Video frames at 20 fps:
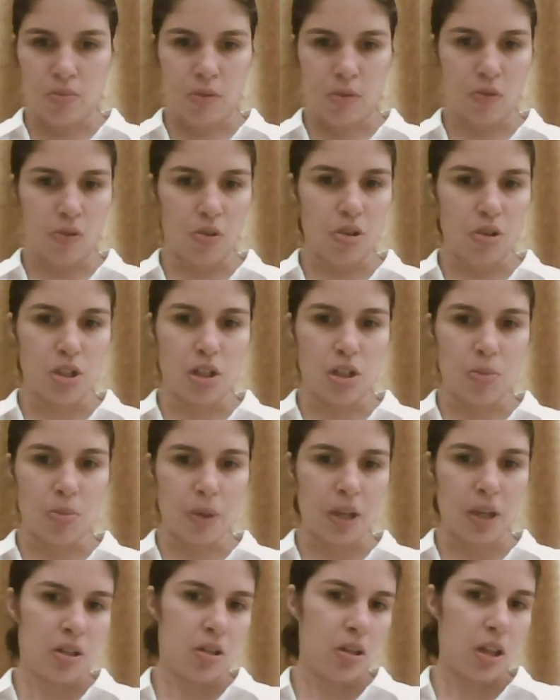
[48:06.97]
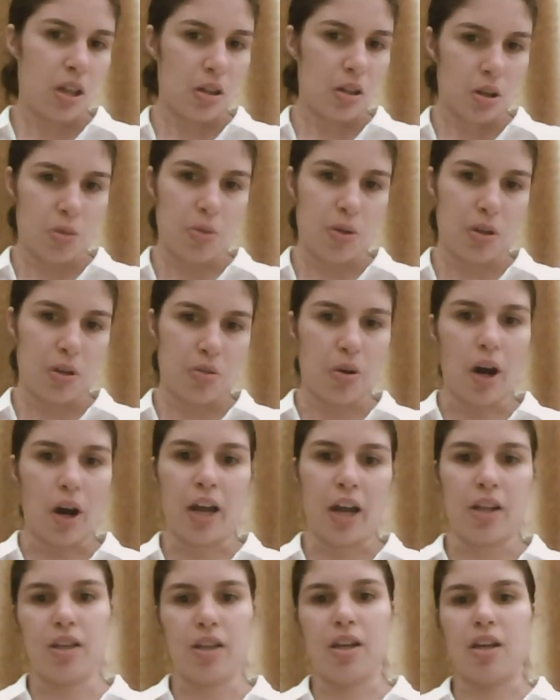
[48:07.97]
for it to be a little bit
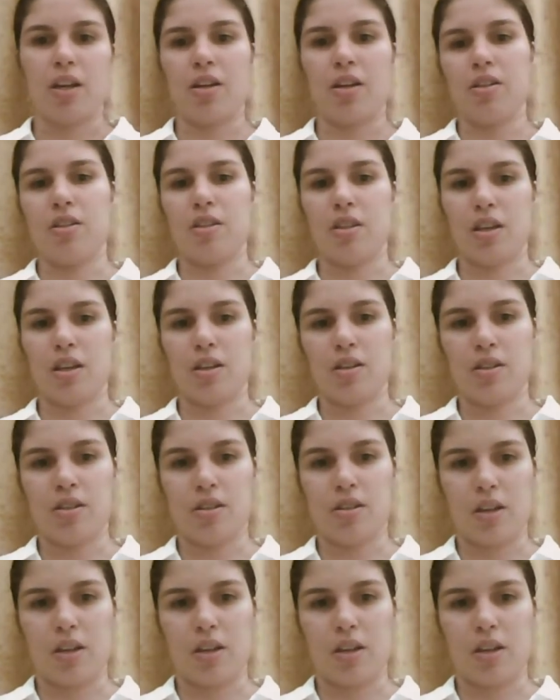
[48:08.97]
quiet again, and then